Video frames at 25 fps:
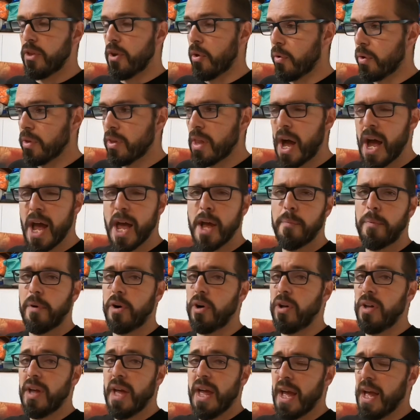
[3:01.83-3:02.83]
They're
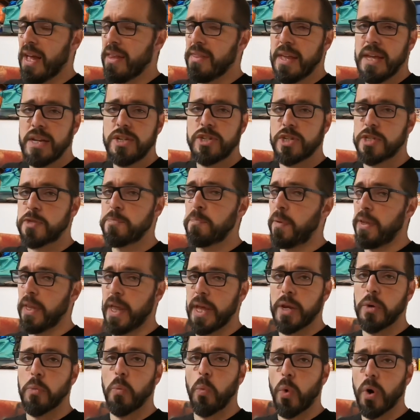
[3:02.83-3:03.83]
reliable and they just
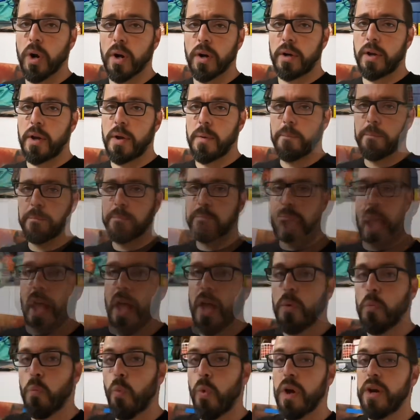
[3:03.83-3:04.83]
plain work.
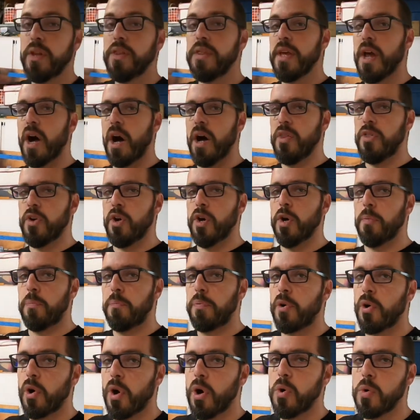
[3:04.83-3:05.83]
And one of the other
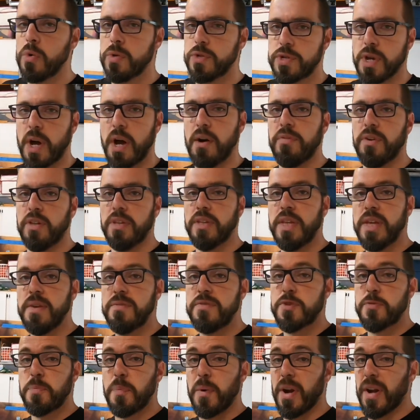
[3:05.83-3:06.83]
pros of a
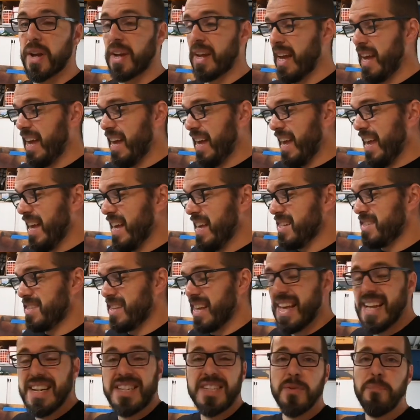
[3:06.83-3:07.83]
leaf spring
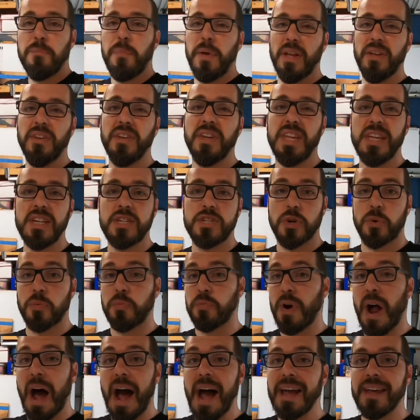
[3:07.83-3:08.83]
is its ability to
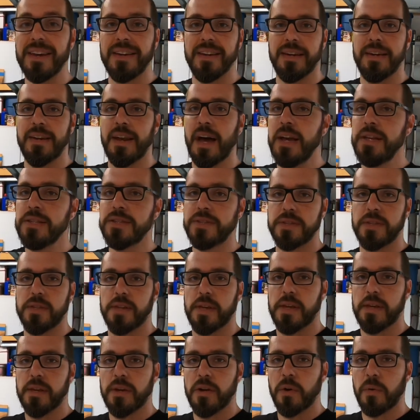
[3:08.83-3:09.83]
ride
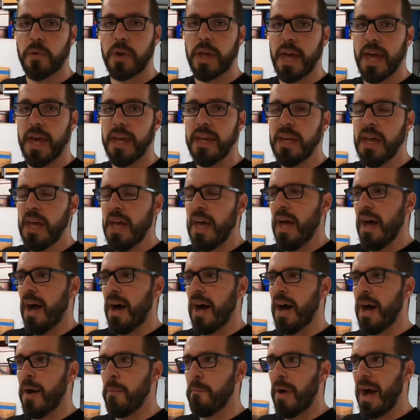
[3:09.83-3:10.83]
nicely, okay?
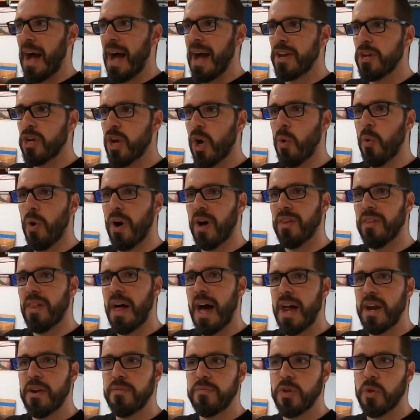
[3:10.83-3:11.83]
I know a
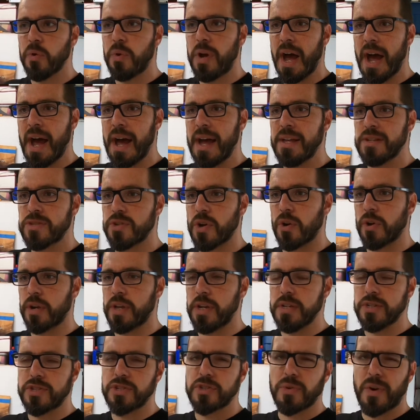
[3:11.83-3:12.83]
lot of you guys are
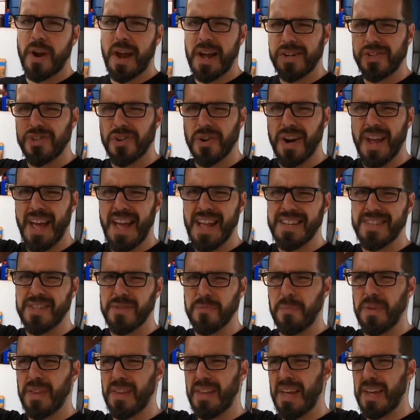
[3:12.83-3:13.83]
gonna scratch your heads
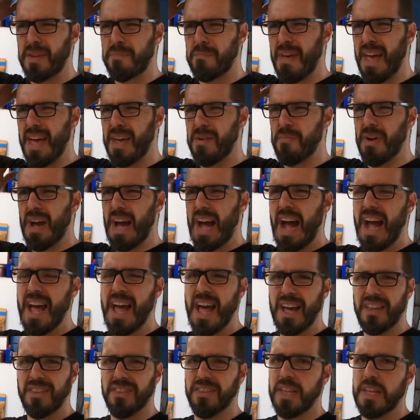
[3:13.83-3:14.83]
and be like, man, I
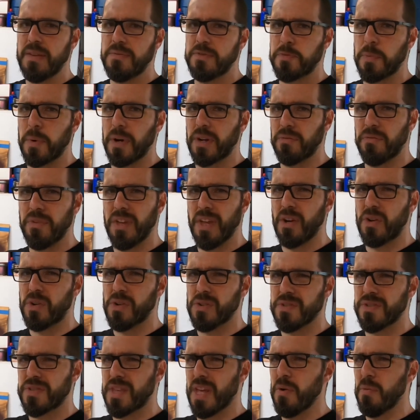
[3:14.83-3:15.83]
had leaf spring
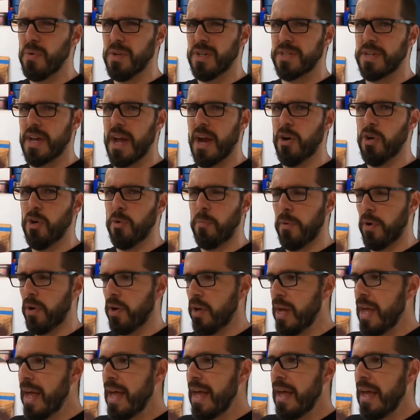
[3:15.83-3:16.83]
vehicles, they were terrible.